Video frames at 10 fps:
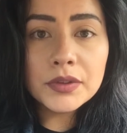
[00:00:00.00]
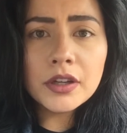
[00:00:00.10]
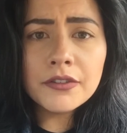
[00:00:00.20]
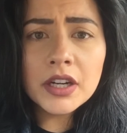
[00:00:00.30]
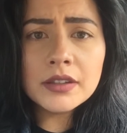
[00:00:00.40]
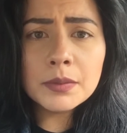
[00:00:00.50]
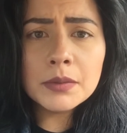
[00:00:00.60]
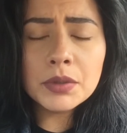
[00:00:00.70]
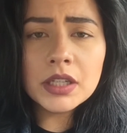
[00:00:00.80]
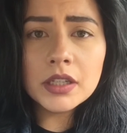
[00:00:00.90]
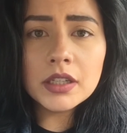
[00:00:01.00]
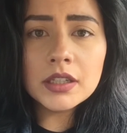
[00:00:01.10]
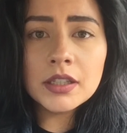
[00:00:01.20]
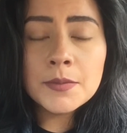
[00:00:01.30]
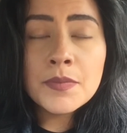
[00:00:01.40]
So far it's been pretty
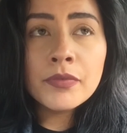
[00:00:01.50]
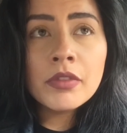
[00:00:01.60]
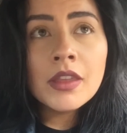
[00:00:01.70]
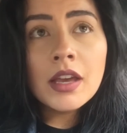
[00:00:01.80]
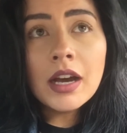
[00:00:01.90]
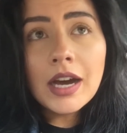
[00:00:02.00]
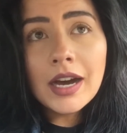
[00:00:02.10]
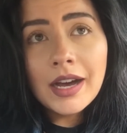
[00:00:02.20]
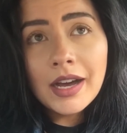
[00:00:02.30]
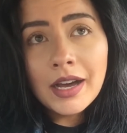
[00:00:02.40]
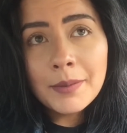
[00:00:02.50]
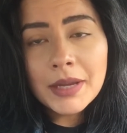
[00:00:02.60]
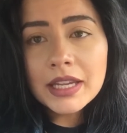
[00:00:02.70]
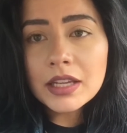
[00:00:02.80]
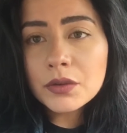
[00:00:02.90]
good.
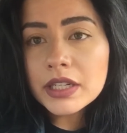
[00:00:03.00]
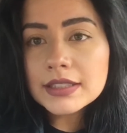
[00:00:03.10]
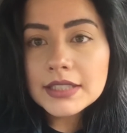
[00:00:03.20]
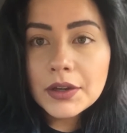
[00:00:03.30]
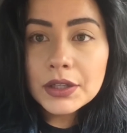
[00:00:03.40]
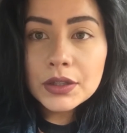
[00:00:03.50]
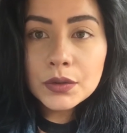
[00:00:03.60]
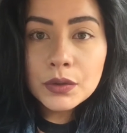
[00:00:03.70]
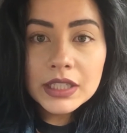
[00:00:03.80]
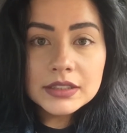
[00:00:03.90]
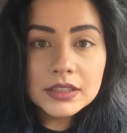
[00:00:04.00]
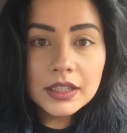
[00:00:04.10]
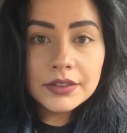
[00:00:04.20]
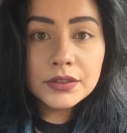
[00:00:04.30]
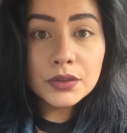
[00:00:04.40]
I can already tell you it
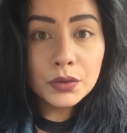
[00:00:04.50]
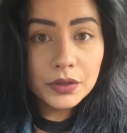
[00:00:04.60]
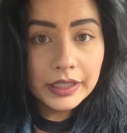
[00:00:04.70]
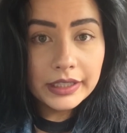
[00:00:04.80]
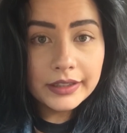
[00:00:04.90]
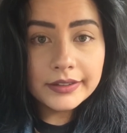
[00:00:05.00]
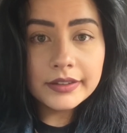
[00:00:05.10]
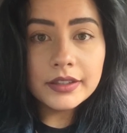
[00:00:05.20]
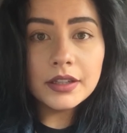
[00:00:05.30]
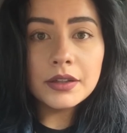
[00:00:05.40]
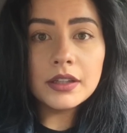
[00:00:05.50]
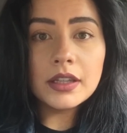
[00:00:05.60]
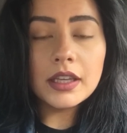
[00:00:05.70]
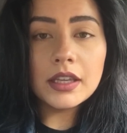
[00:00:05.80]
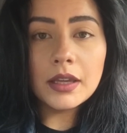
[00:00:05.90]
does crease.
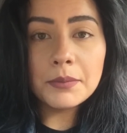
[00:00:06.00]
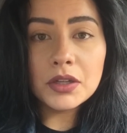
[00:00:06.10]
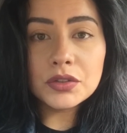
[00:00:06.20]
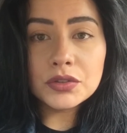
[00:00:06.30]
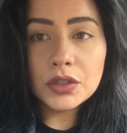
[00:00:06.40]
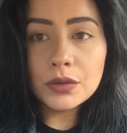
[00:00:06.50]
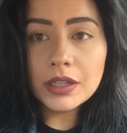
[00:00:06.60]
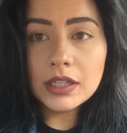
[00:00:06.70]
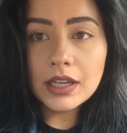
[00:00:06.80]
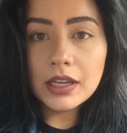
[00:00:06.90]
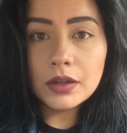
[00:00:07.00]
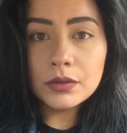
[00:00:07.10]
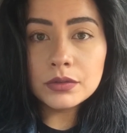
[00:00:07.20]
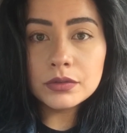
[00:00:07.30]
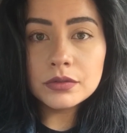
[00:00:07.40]
Like, I'm gonna show you right now.